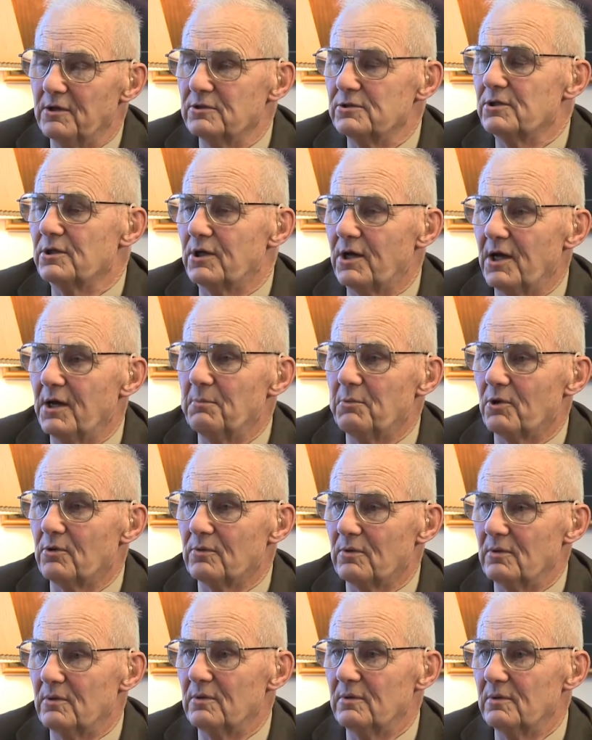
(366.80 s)
is the
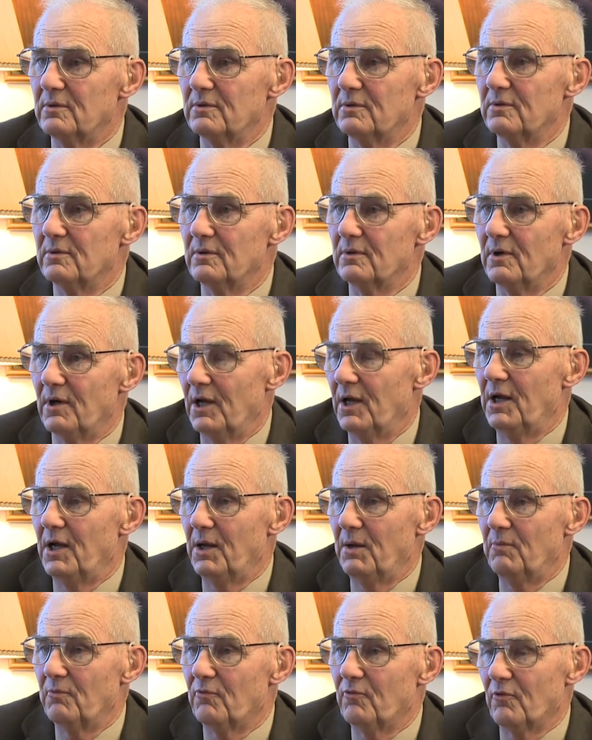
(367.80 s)
chemical
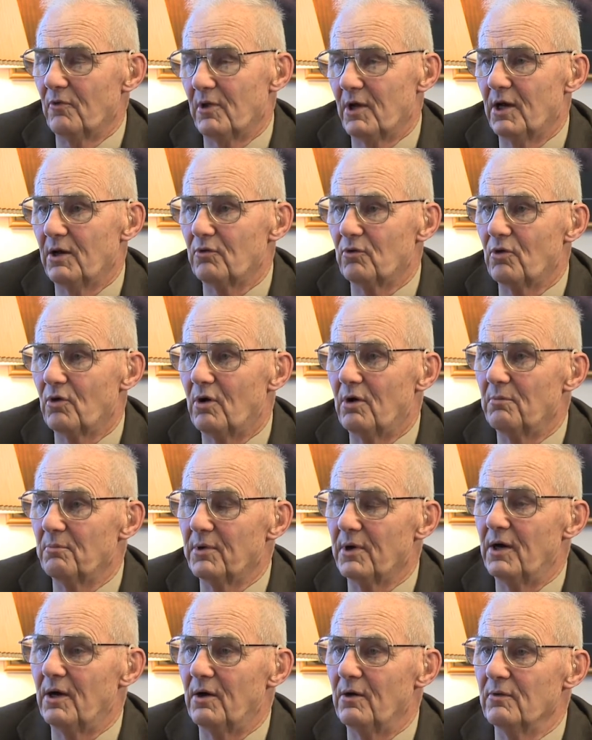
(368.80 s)
name for that
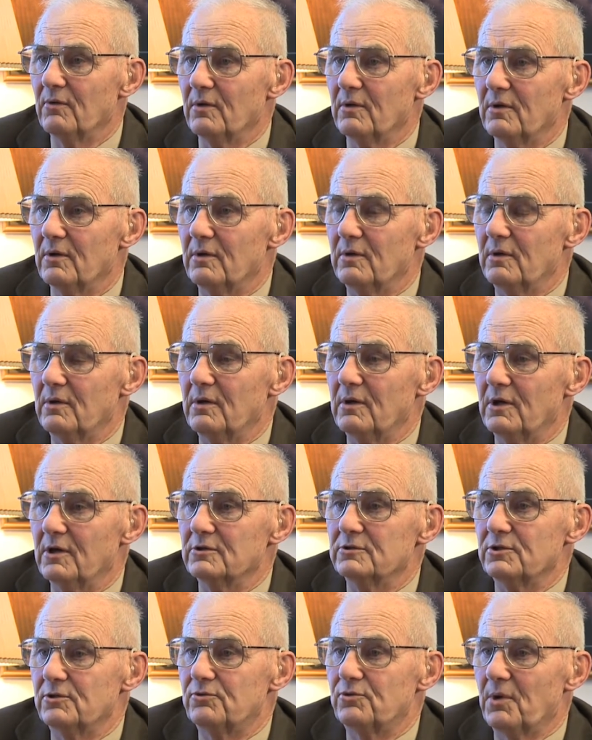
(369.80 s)
compound that mm-hmm.
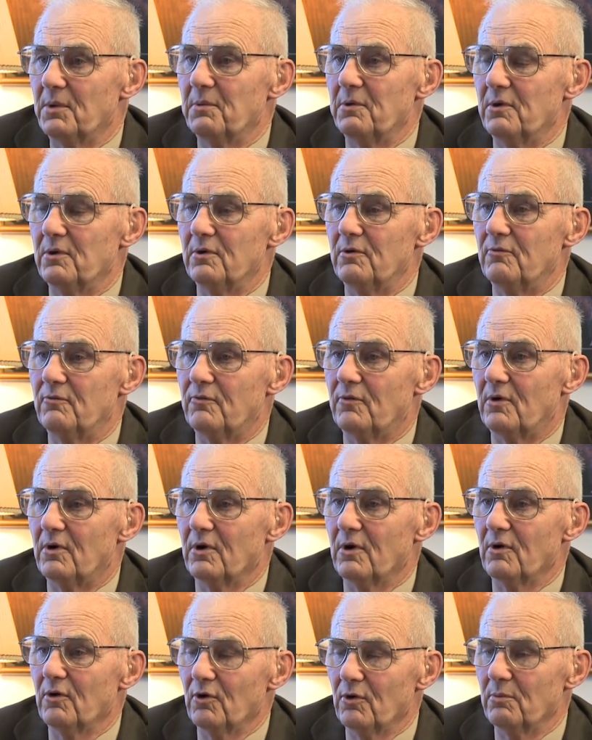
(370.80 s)
is attributed
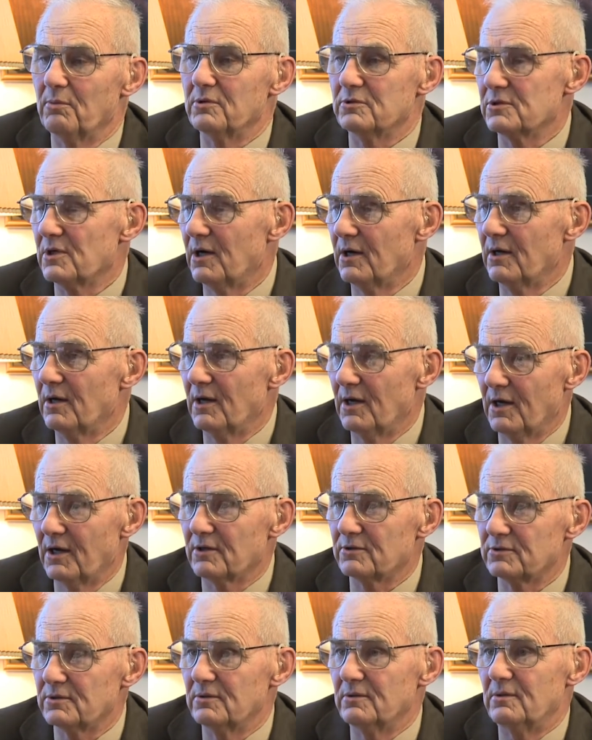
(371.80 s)
for herbicidal
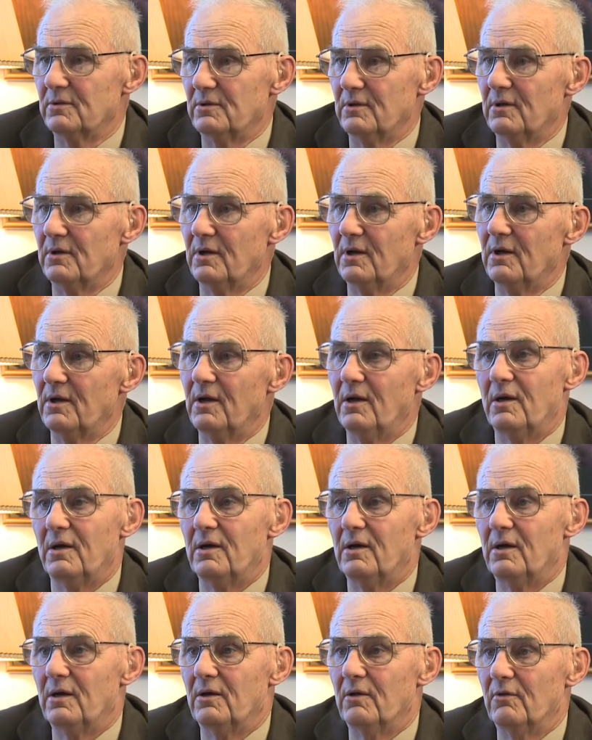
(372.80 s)
action.
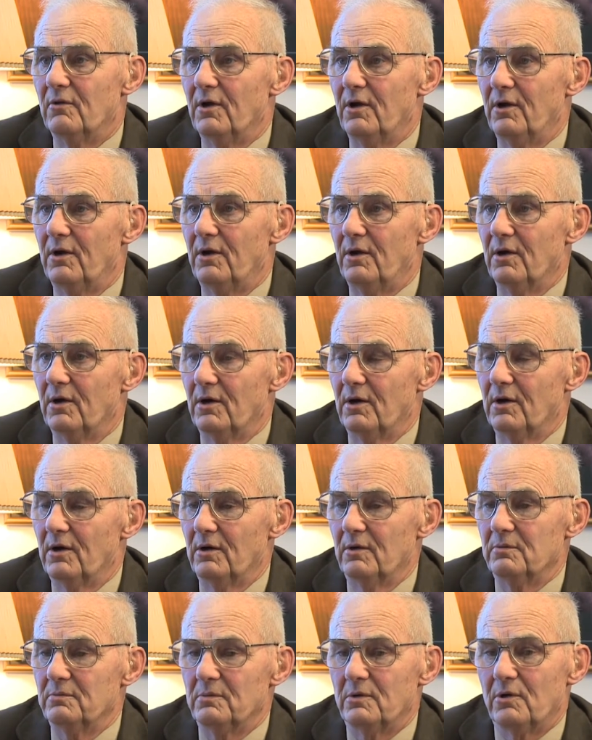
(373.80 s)
Mm-hmm. The
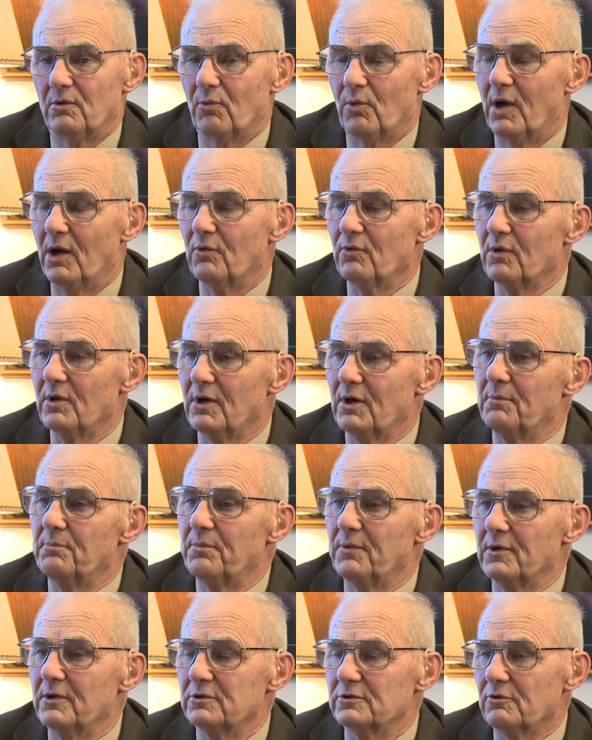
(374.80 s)
uh,
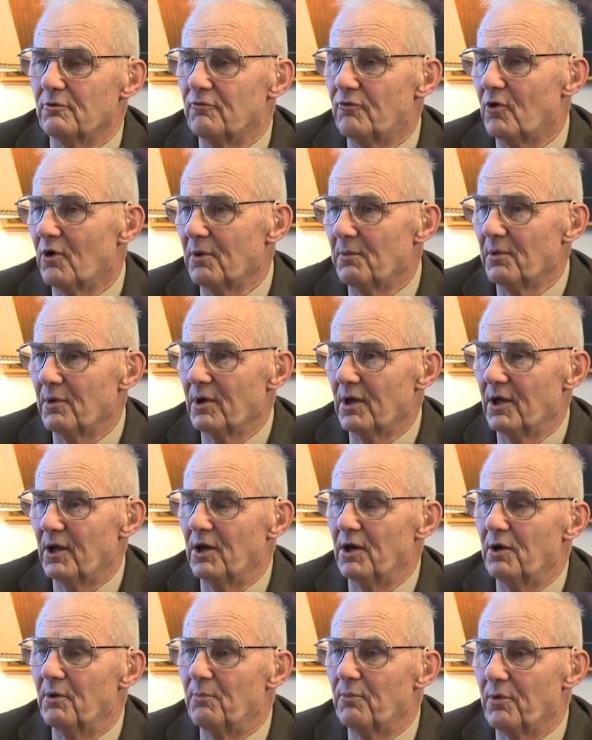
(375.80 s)
Roundup is a
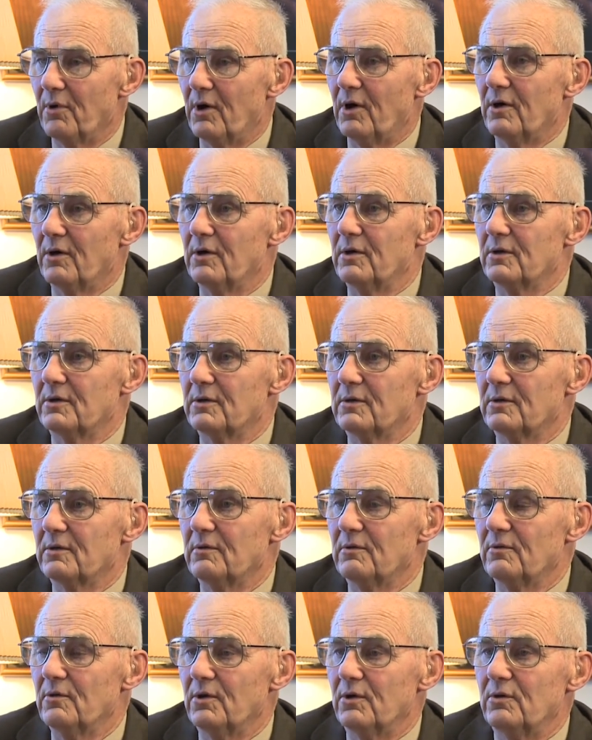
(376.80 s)
formulated product
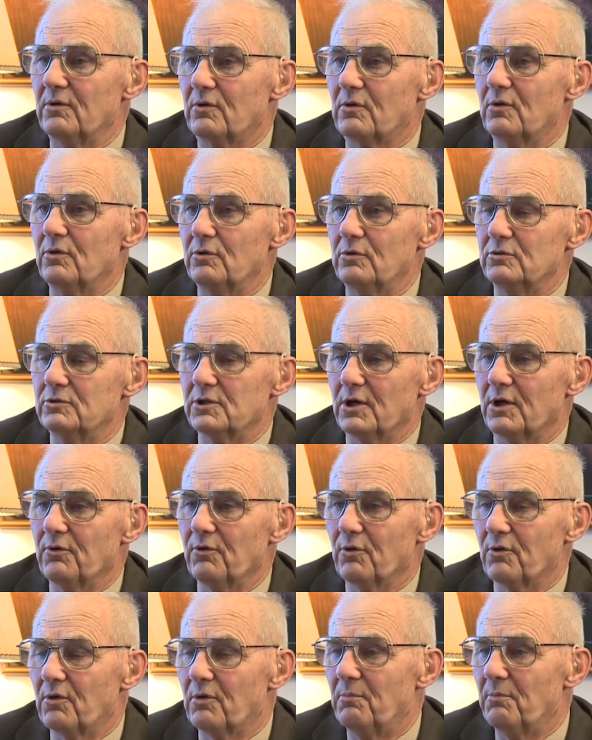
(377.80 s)
that includes
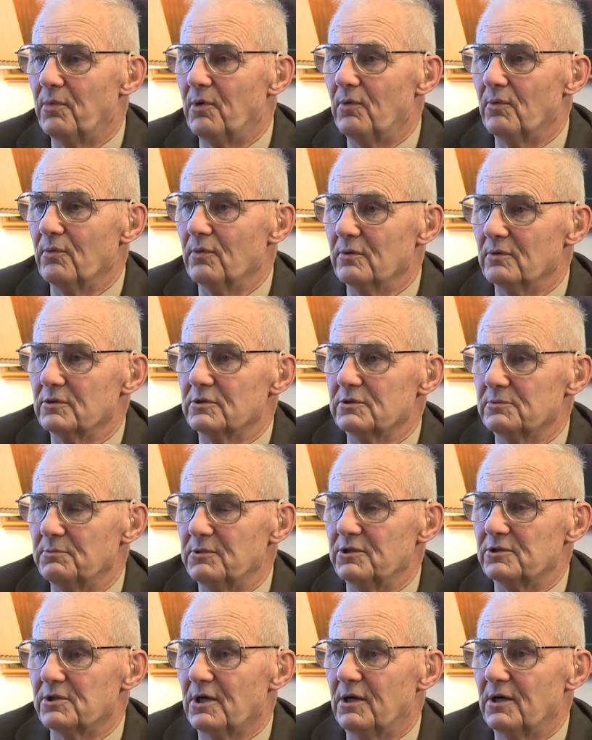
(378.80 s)
other components
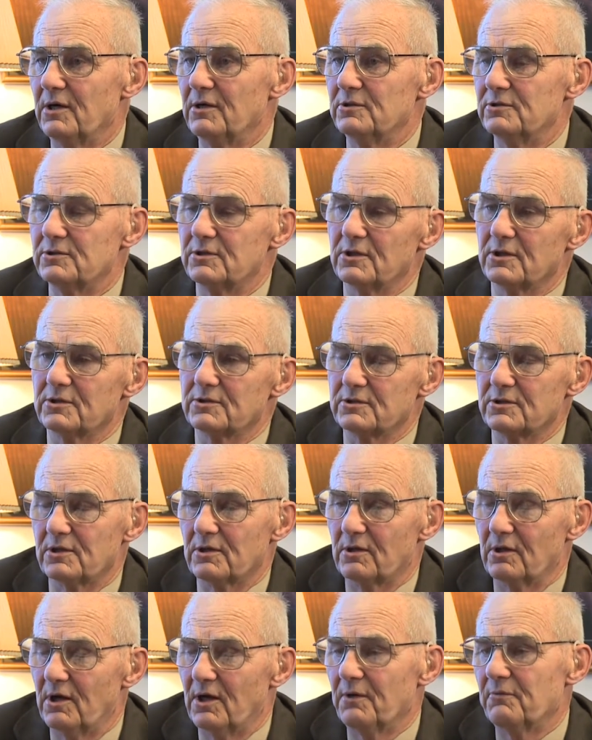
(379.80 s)
besides just the
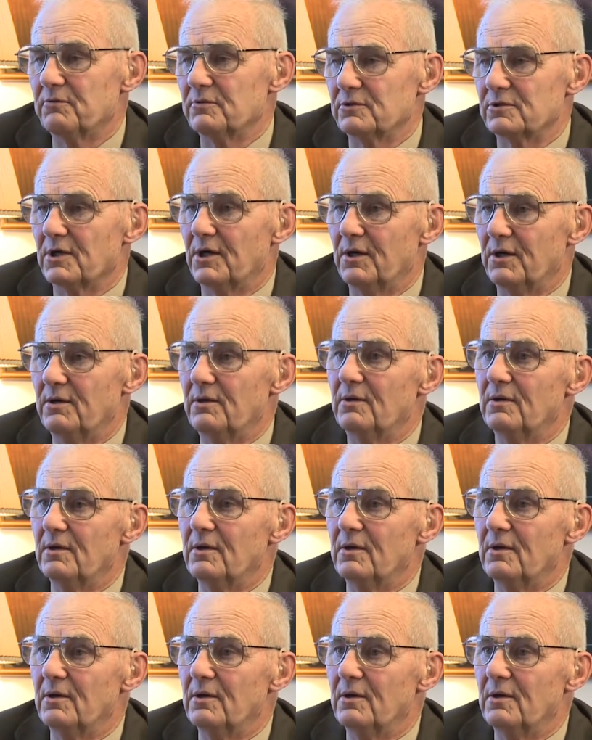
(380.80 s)
glyphosate